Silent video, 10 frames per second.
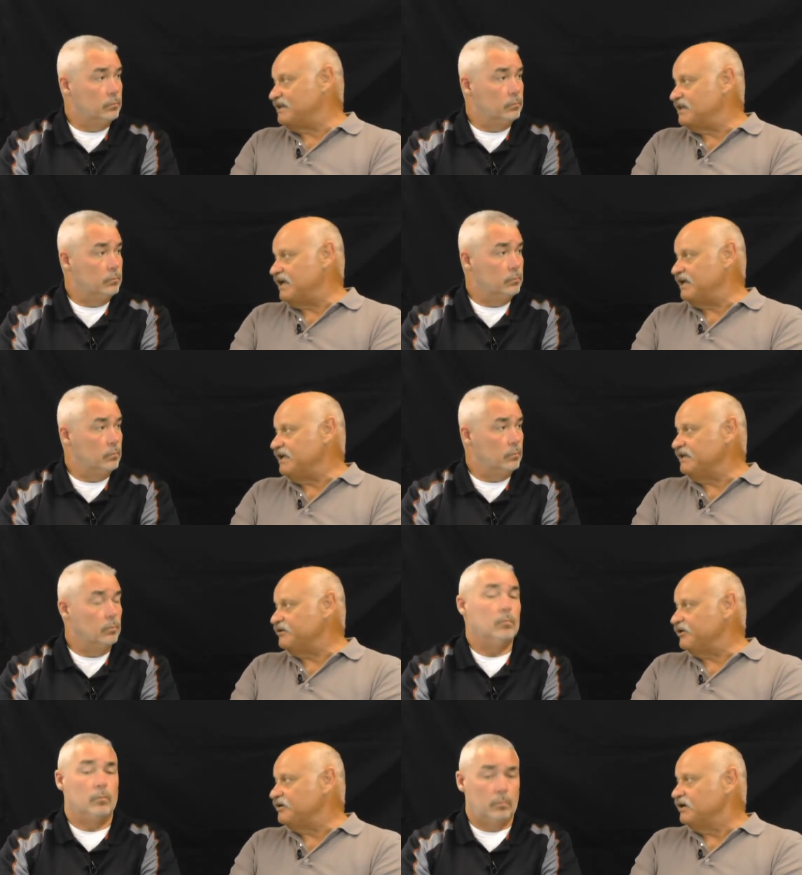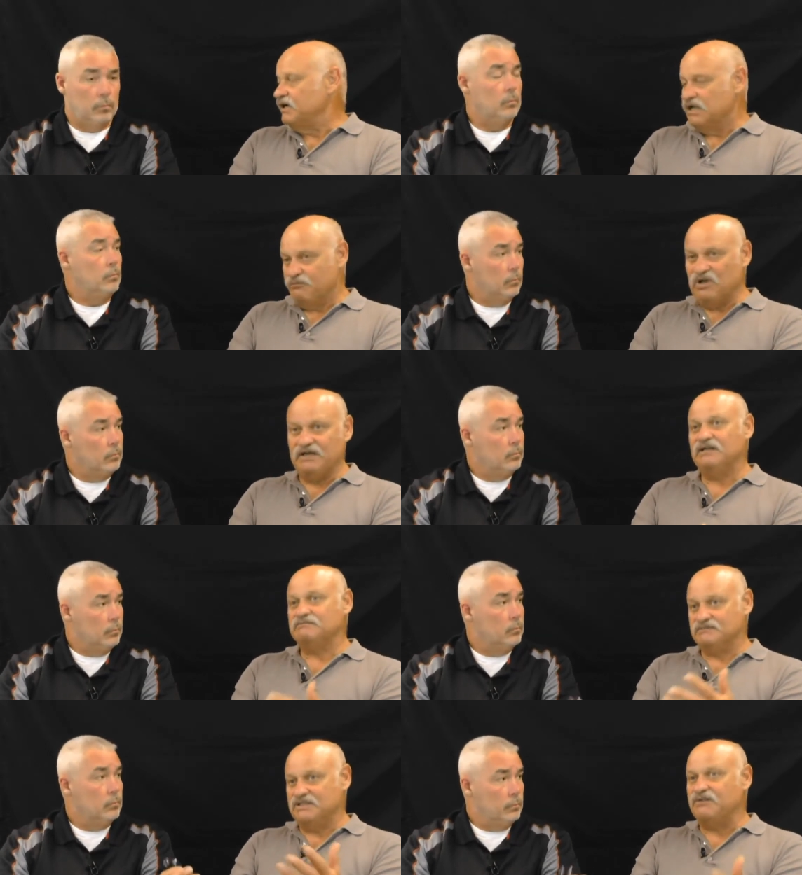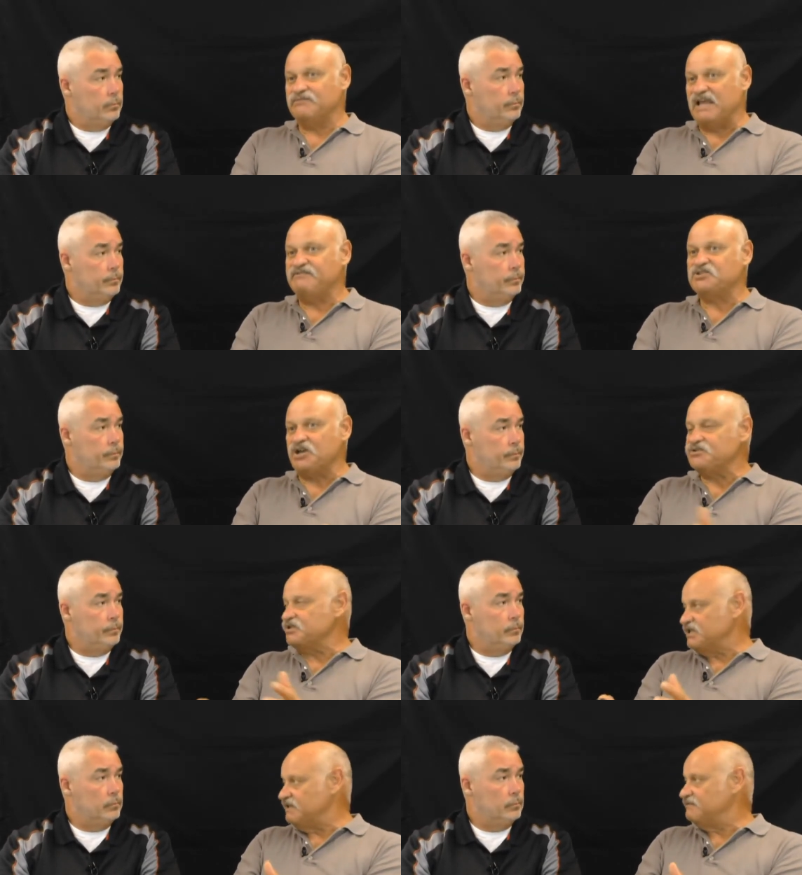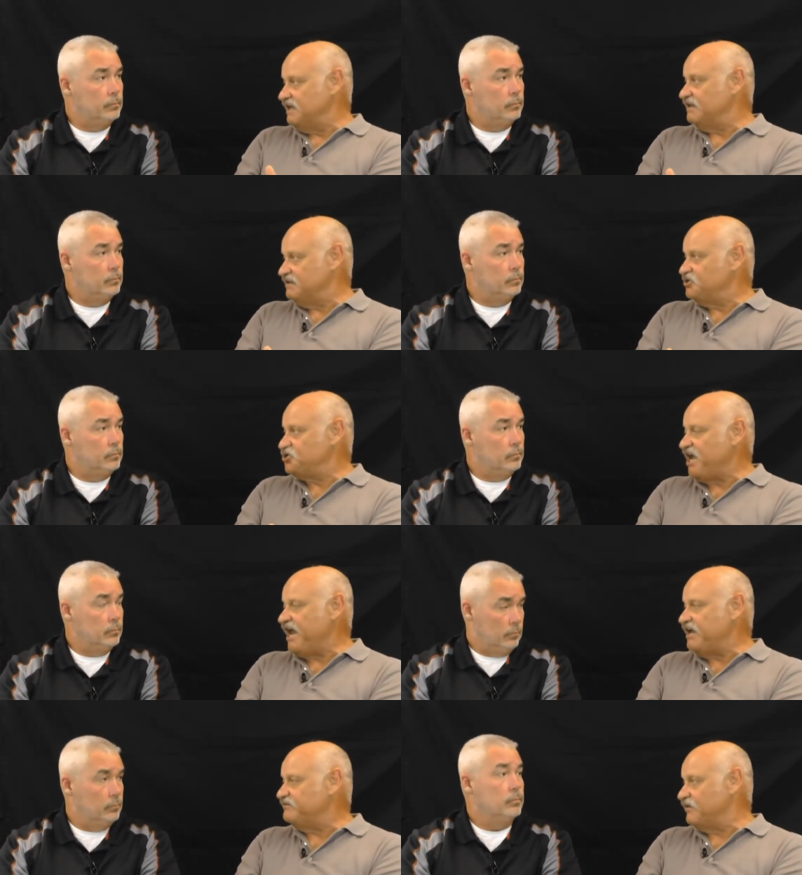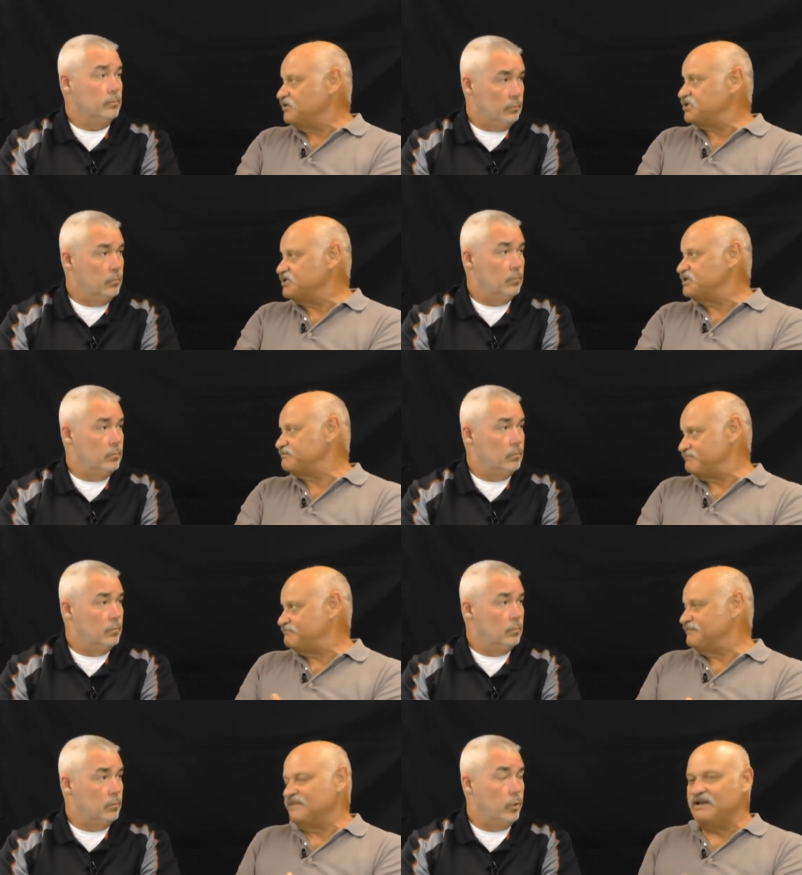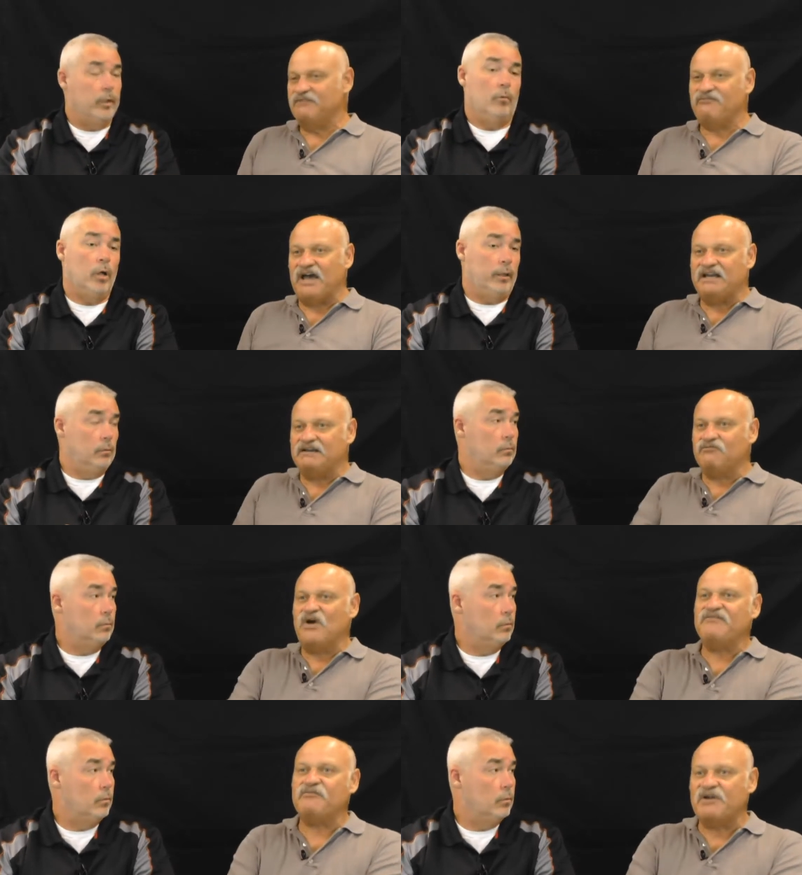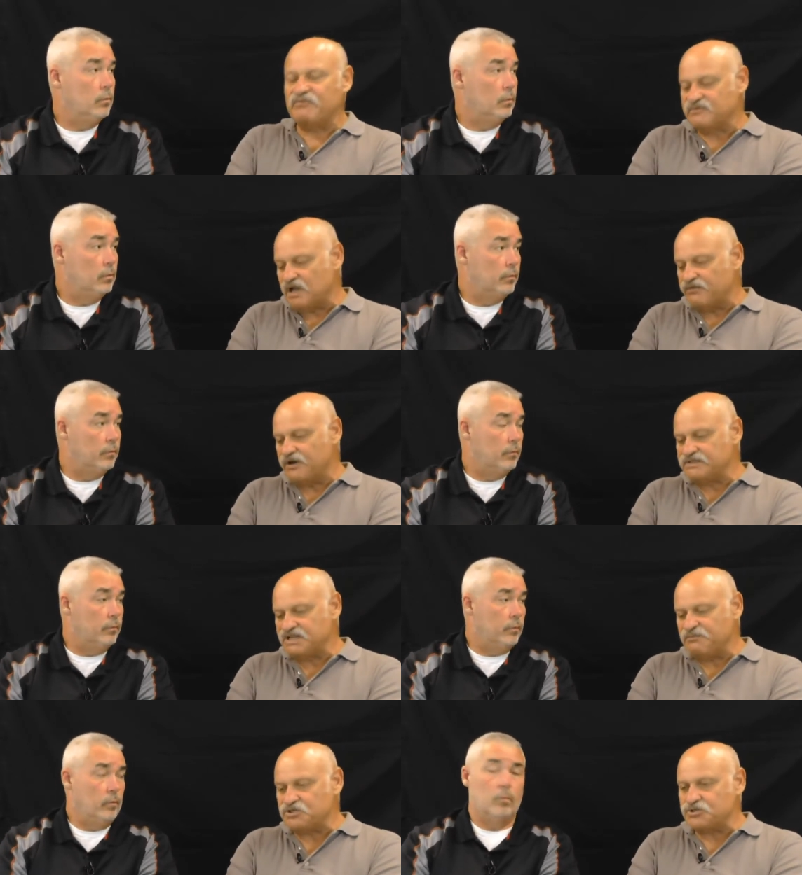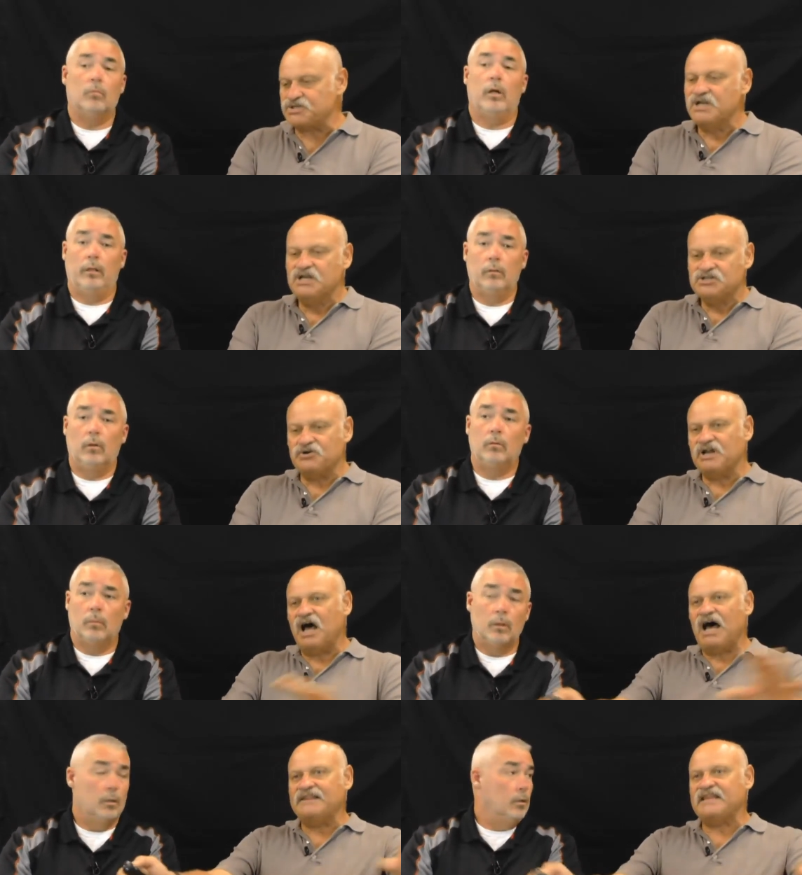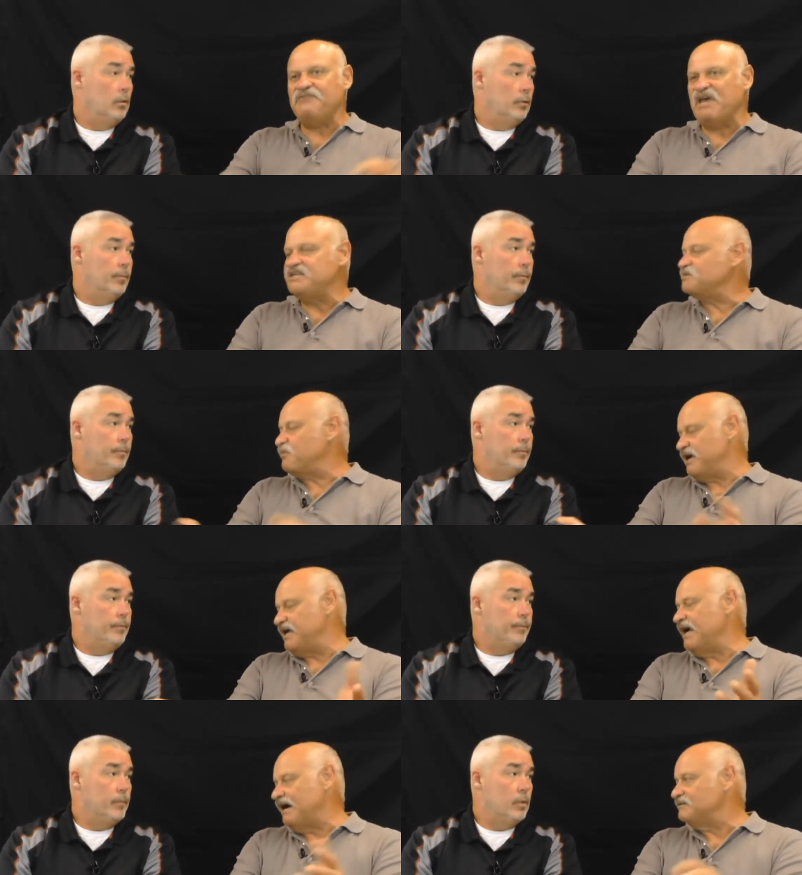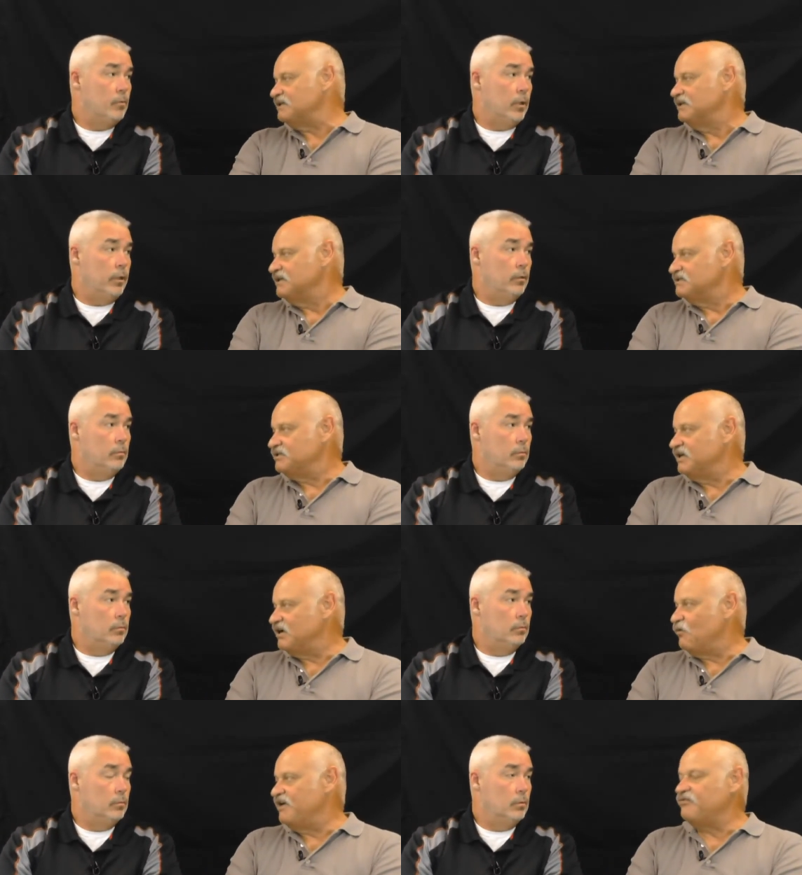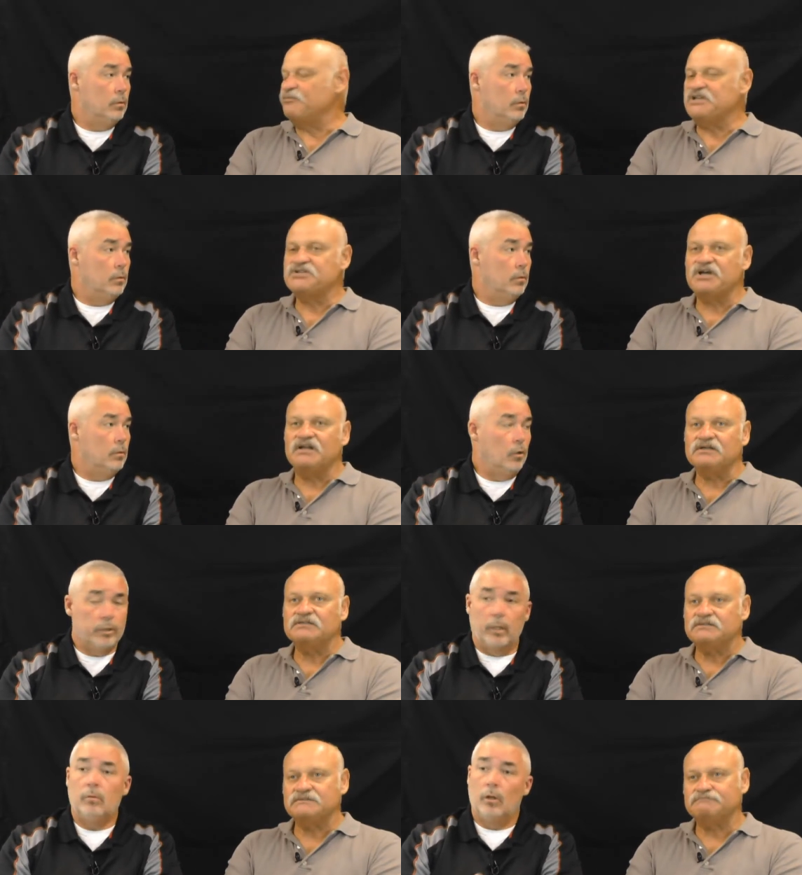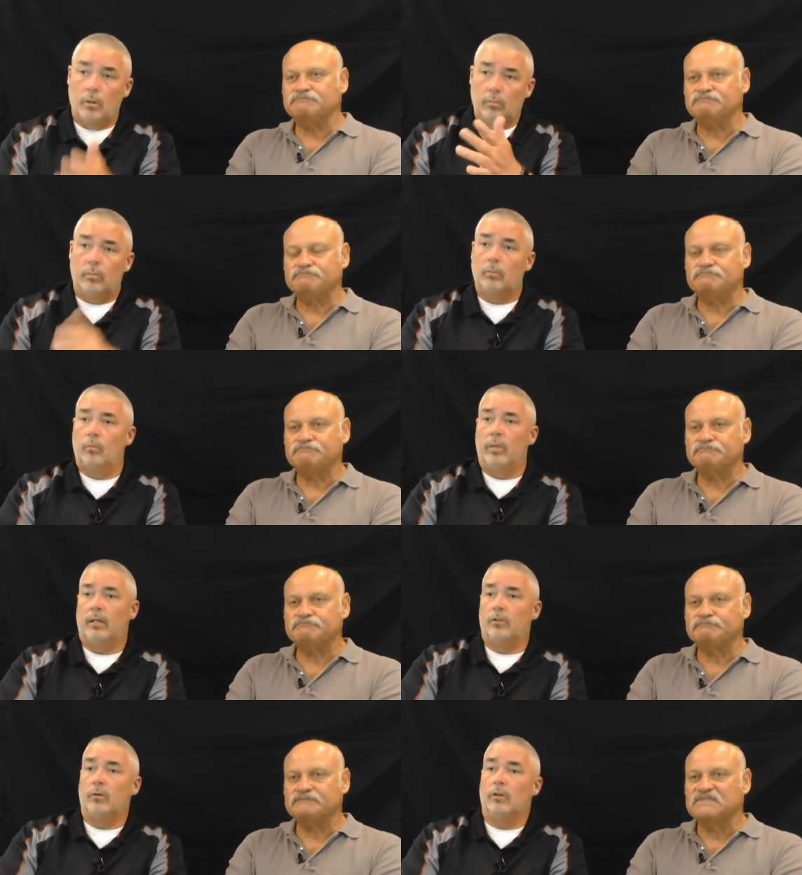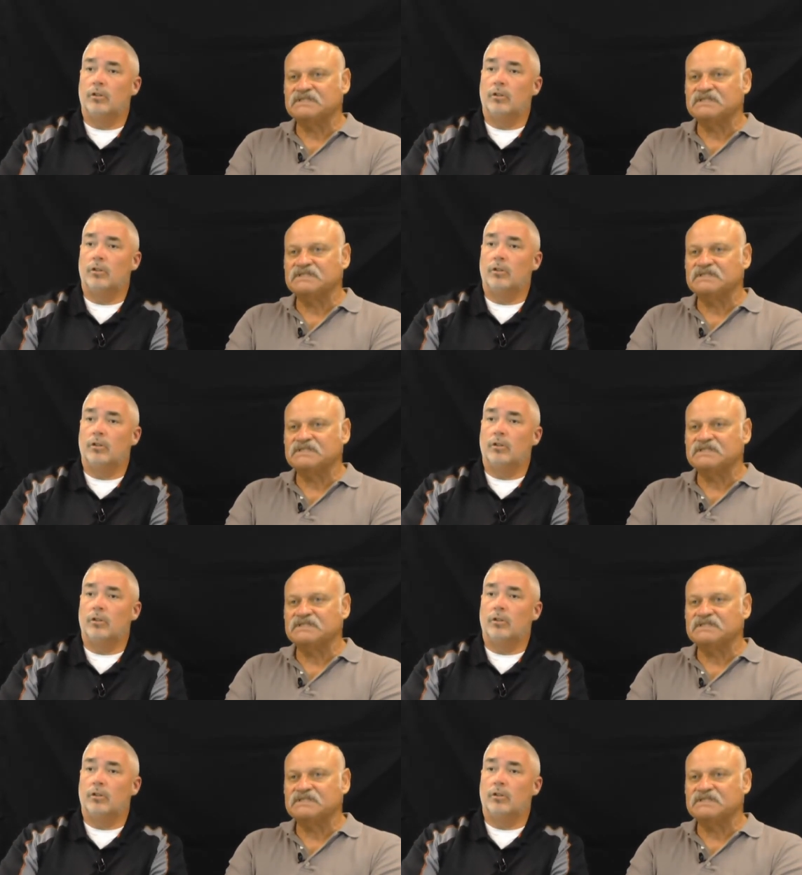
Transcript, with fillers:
Speaker 1: thing either. Mm-hmm. But they've chosen the, the, the shade versus uh, yeah, right. fighting away from uh, their temperatures. Right. So in hot, they may spread out right. to get away from each other. Okay. Back or they could